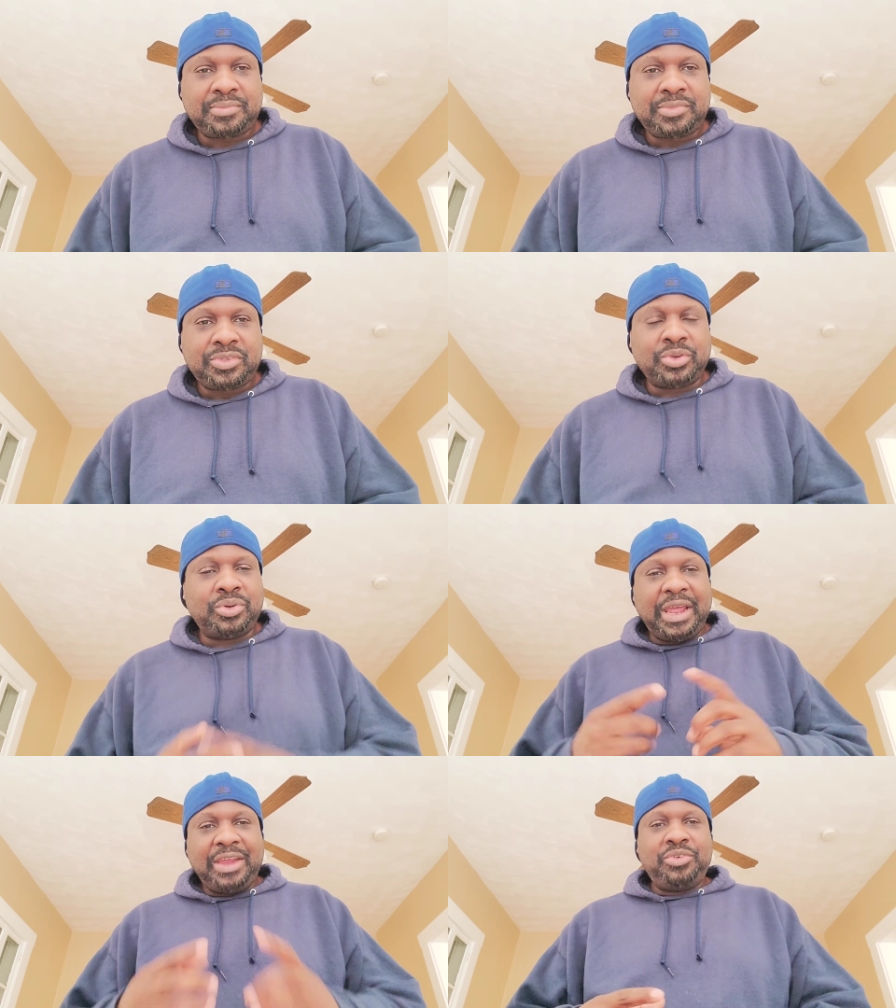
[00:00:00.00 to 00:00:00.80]
So
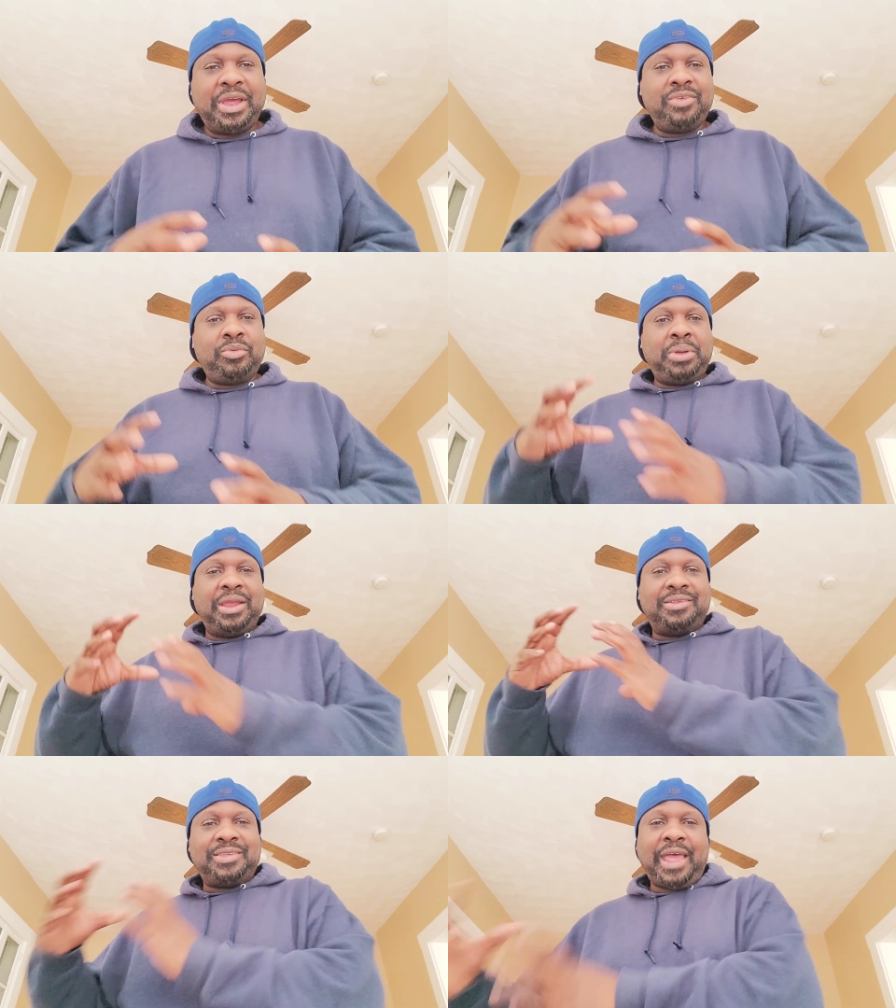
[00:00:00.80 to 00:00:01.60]
now you're not even
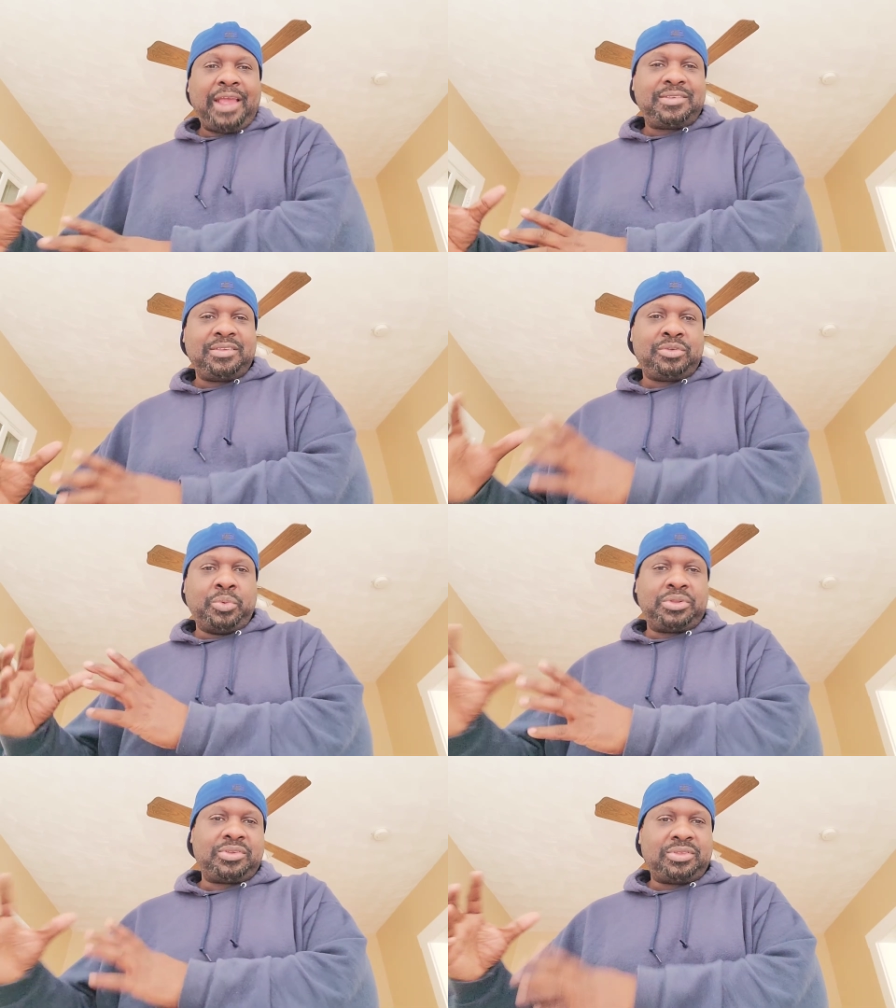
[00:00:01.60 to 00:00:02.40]
paying taxes
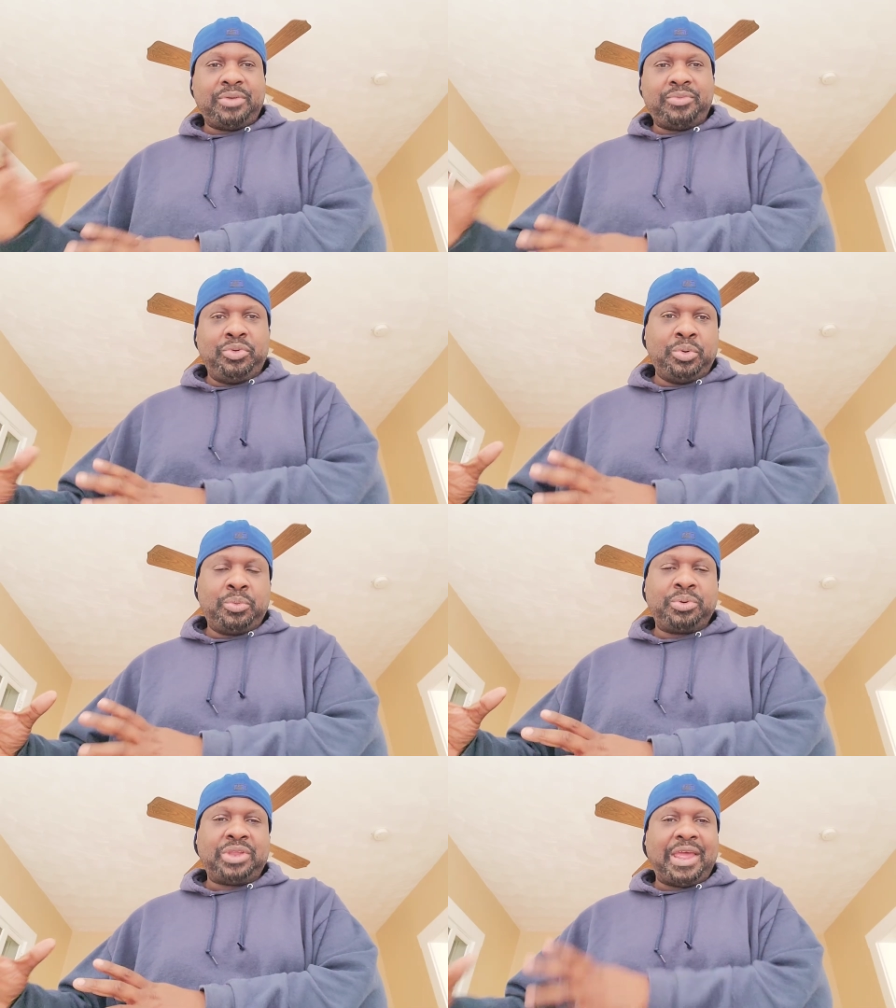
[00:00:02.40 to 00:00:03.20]
with the stuff you're doing
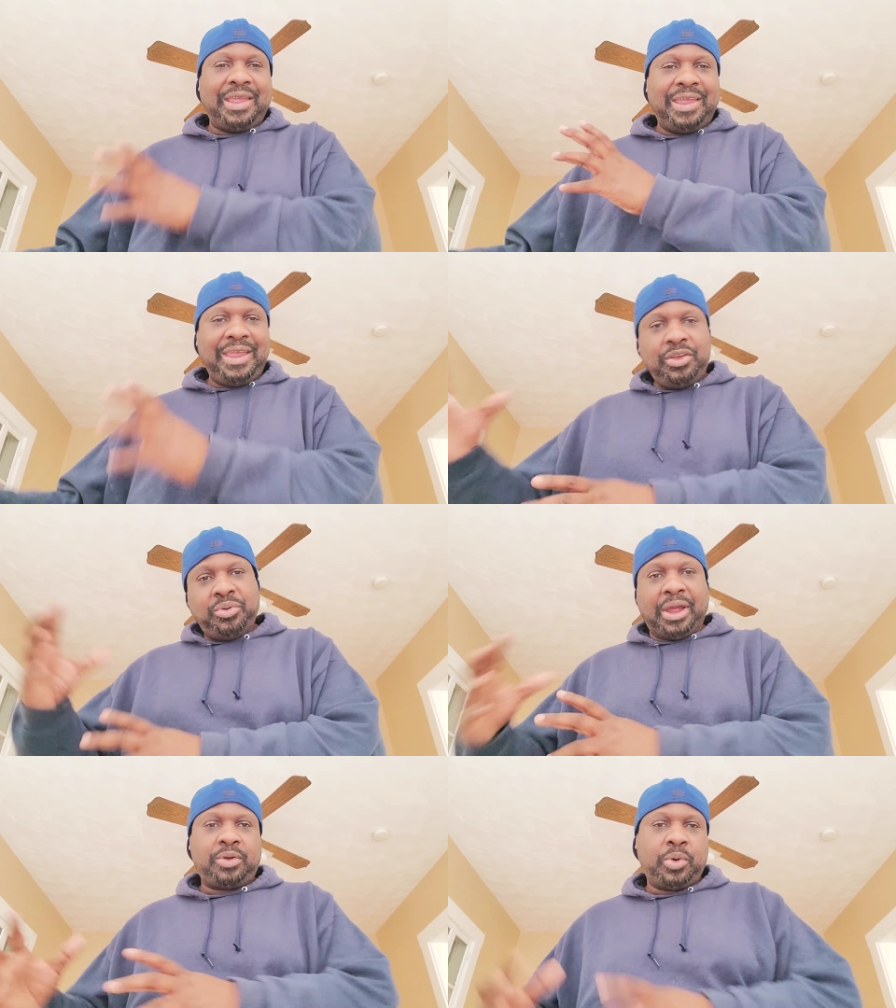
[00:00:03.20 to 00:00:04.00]
with that, and you
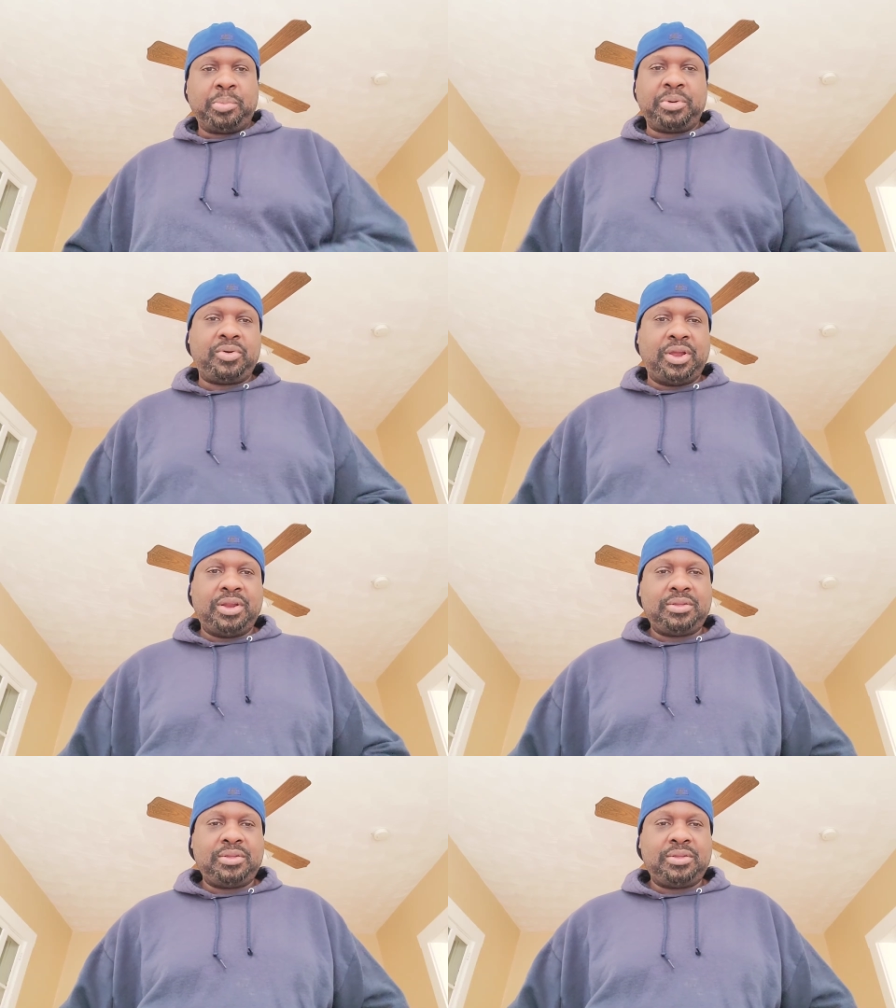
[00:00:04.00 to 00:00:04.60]
got corporate credit.